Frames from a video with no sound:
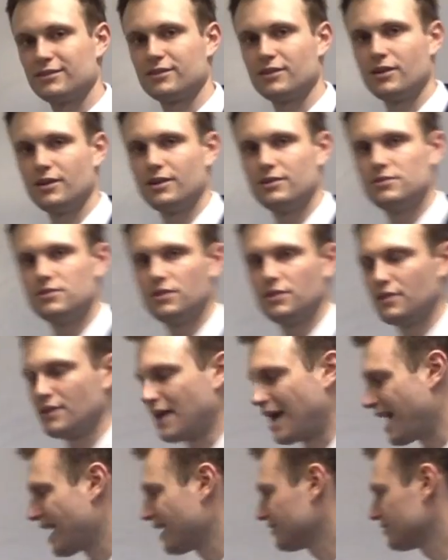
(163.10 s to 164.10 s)
side
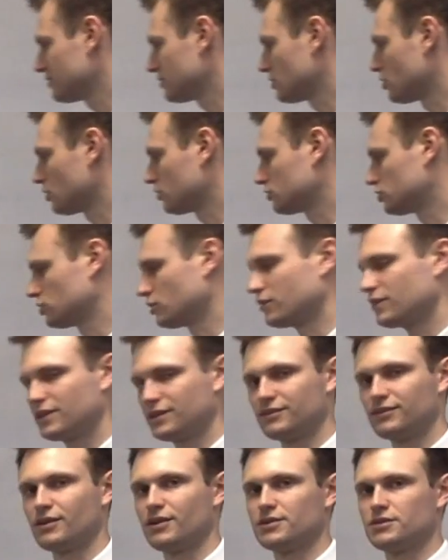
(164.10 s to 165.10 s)
and an oxygen on
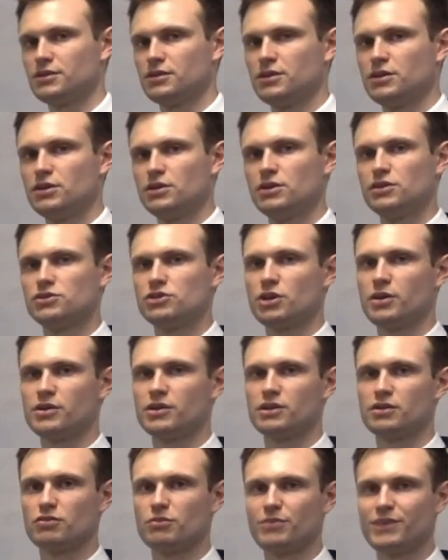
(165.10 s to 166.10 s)
this side,
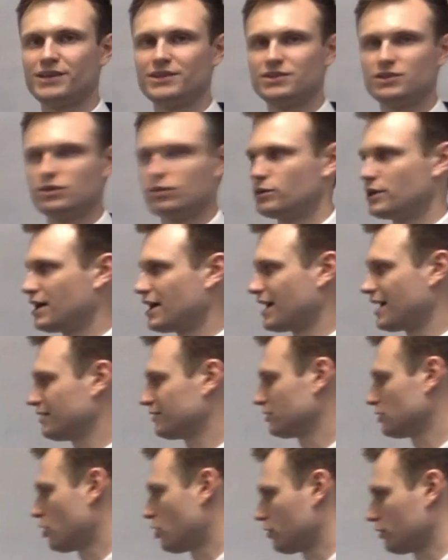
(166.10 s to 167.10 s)
showing the repeating unit
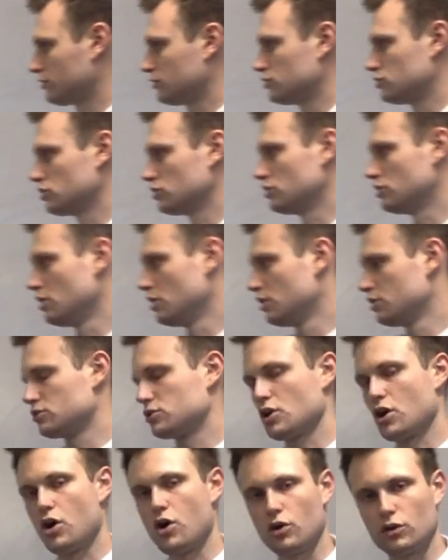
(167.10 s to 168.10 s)
has an
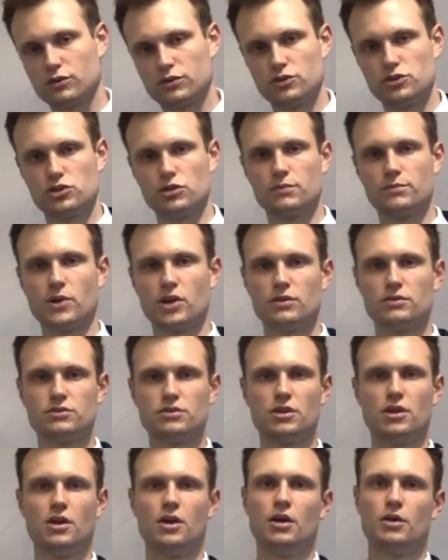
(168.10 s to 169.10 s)
oxygen-to-oxygen
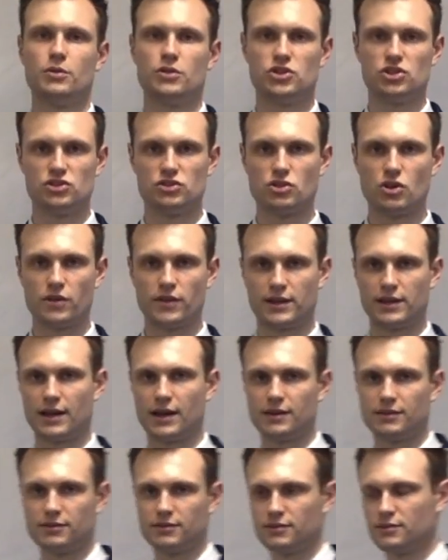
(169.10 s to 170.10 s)
bond, which is not the
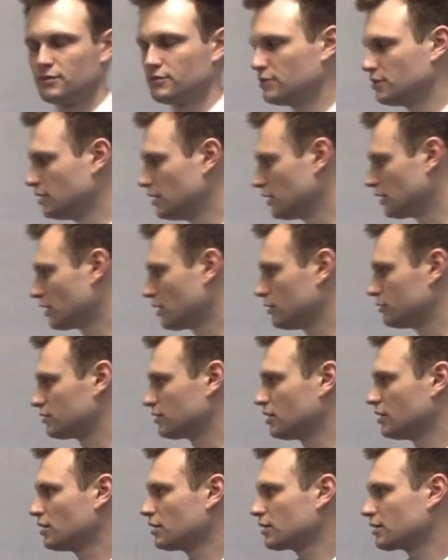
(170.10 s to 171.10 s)
case.
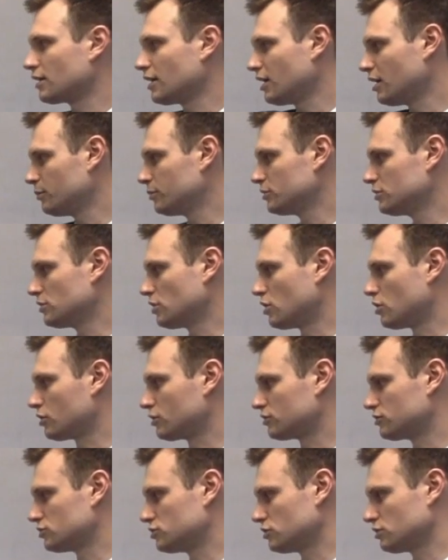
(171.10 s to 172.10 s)
Carbon,
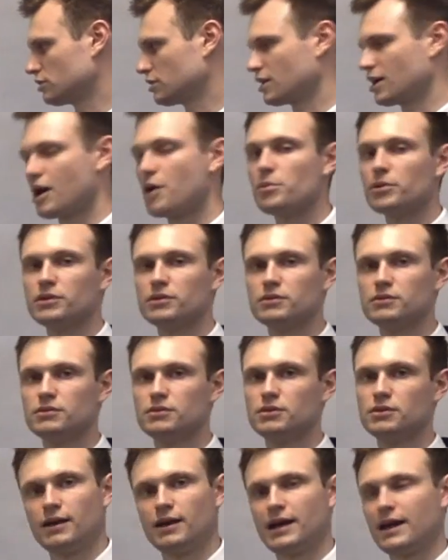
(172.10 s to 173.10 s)
oxygen, carbon.
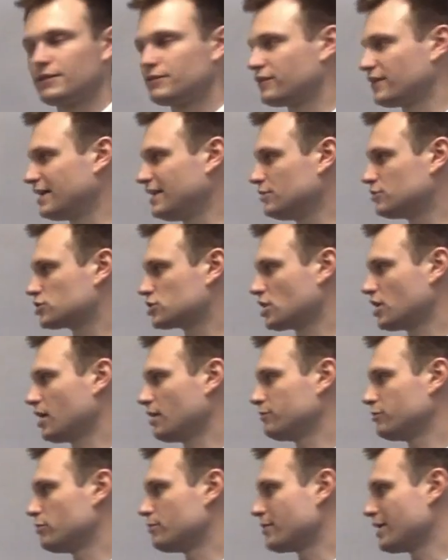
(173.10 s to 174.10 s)
And for each
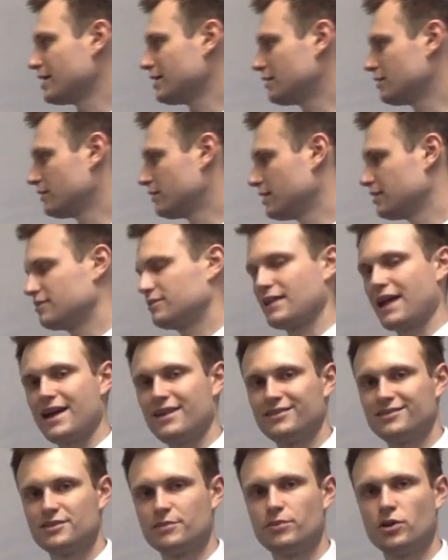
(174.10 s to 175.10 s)
time you make this
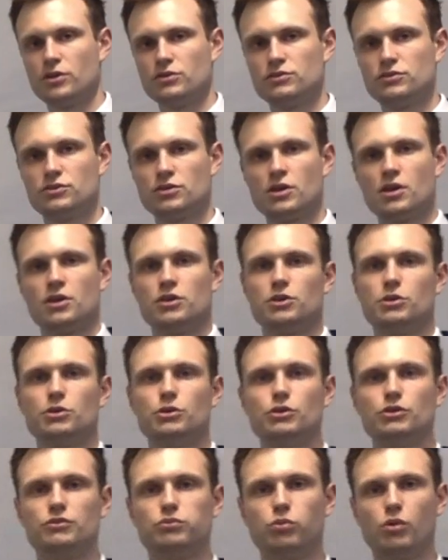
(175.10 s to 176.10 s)
ester bond, you
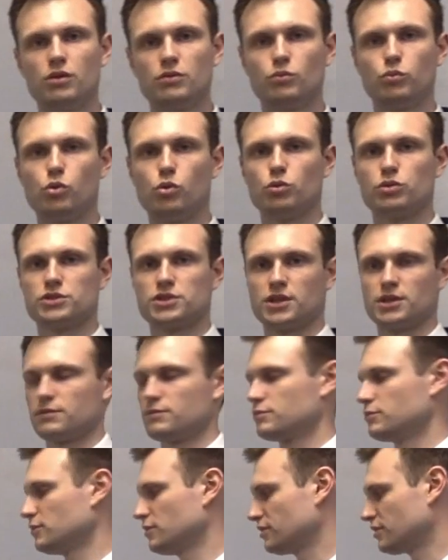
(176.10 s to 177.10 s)
lose one water.
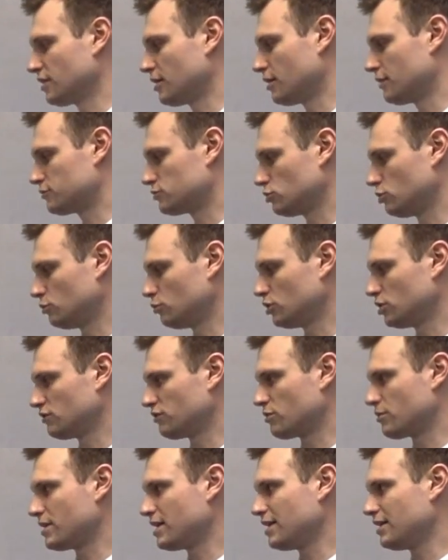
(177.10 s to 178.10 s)
So I've drawn one of
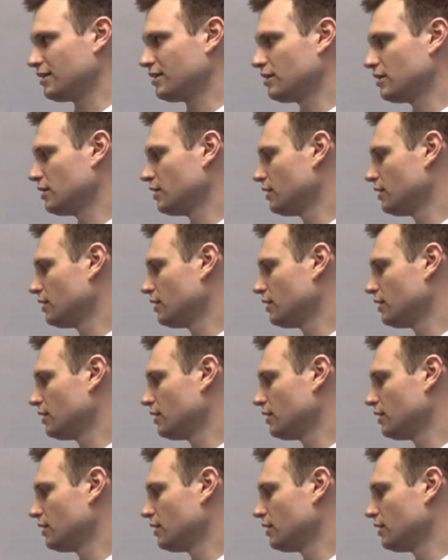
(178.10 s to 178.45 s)
them here.